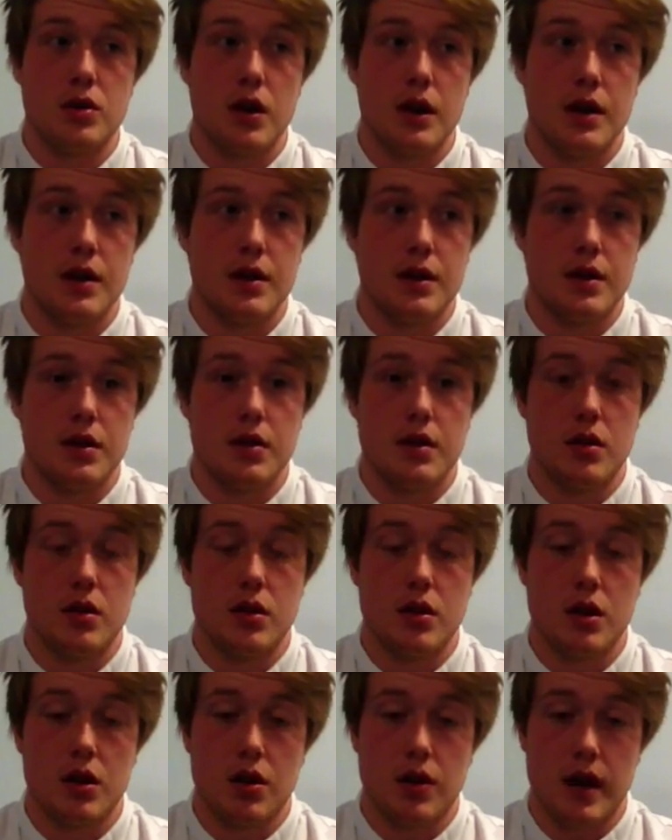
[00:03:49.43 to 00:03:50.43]
in
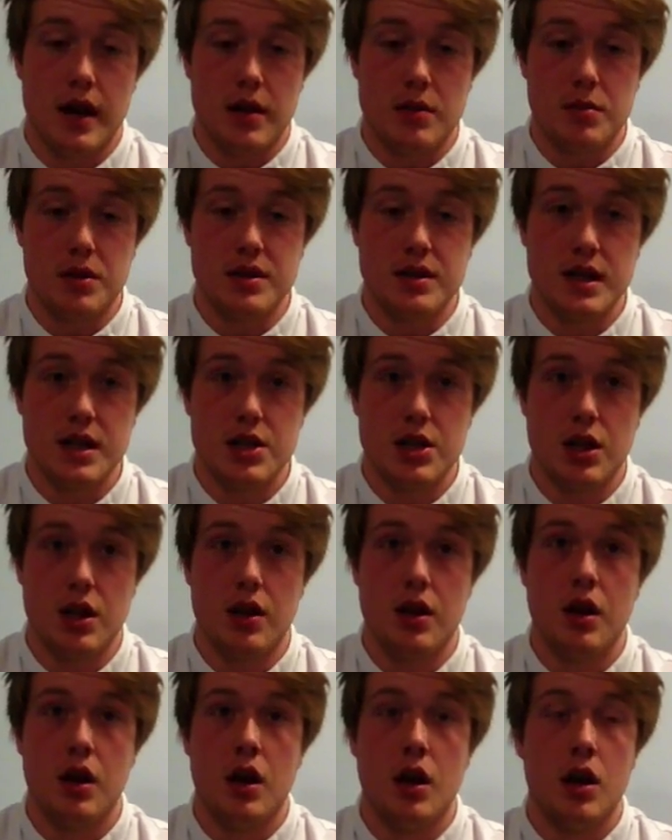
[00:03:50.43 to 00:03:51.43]
the correct
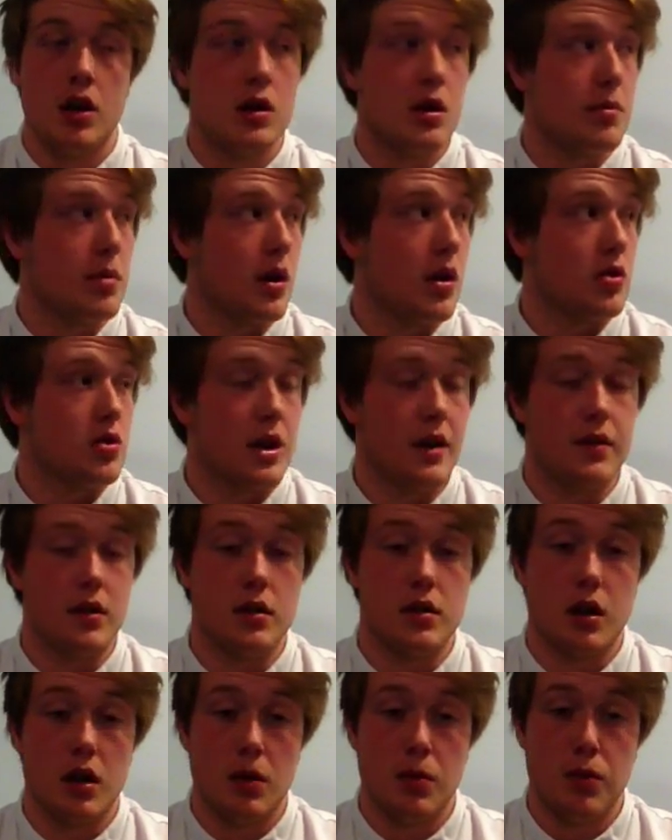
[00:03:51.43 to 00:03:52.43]
position, the ball
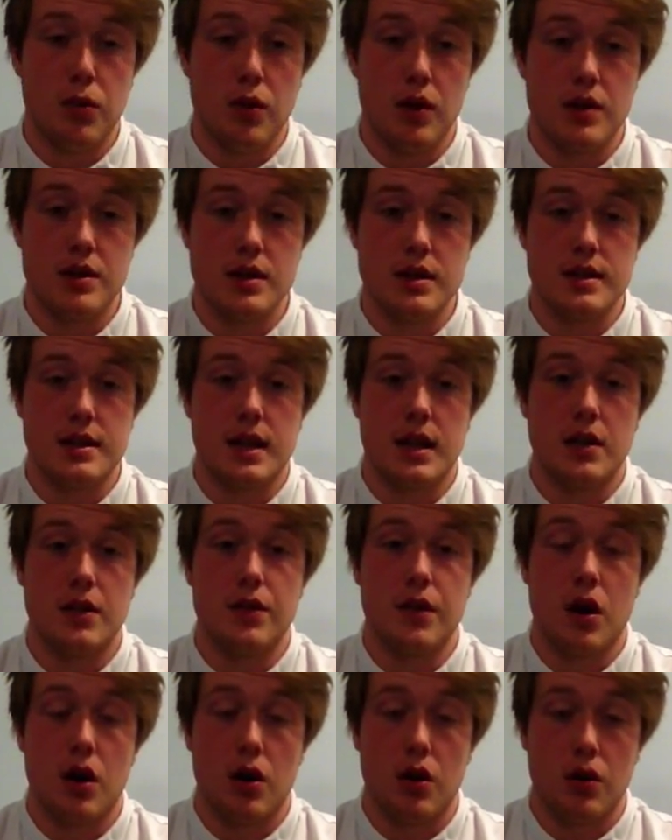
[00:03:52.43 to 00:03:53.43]
travelled upwards instead
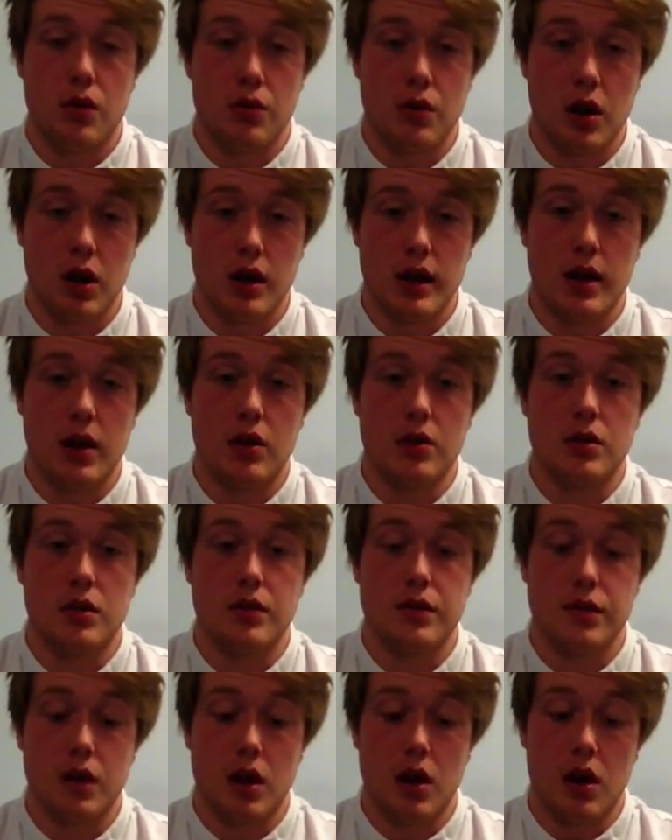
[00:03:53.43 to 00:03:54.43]
of rolling on the
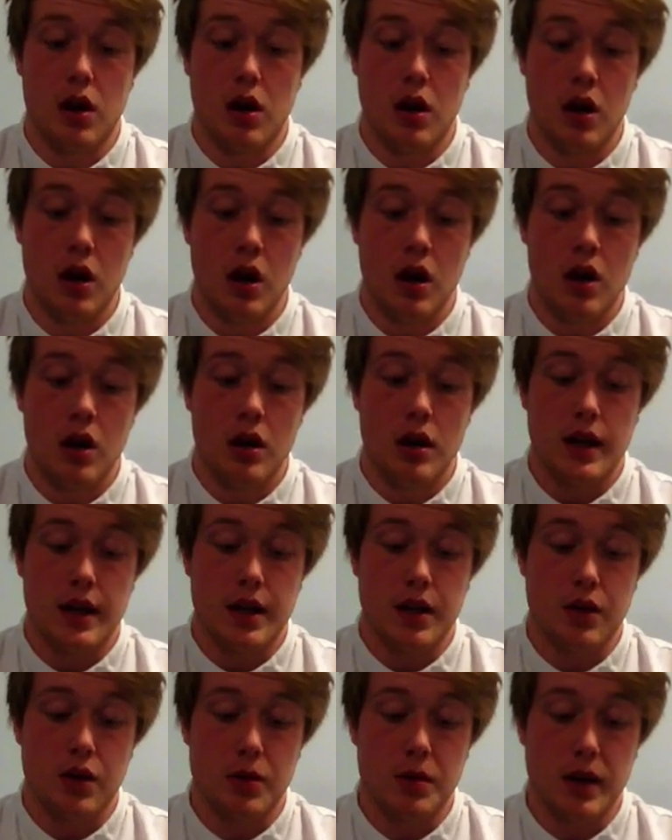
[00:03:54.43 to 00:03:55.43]
floor like
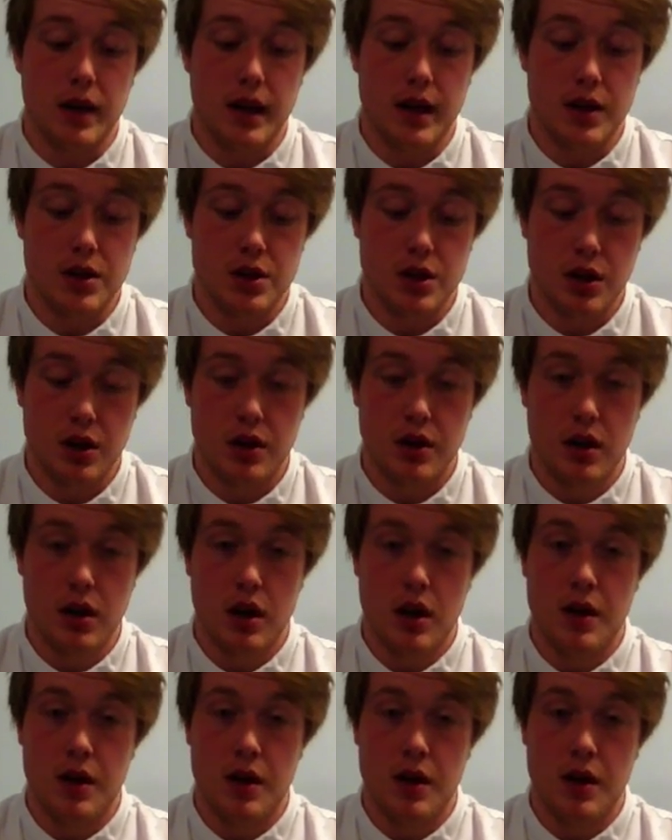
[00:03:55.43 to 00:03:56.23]
a grubber kick should.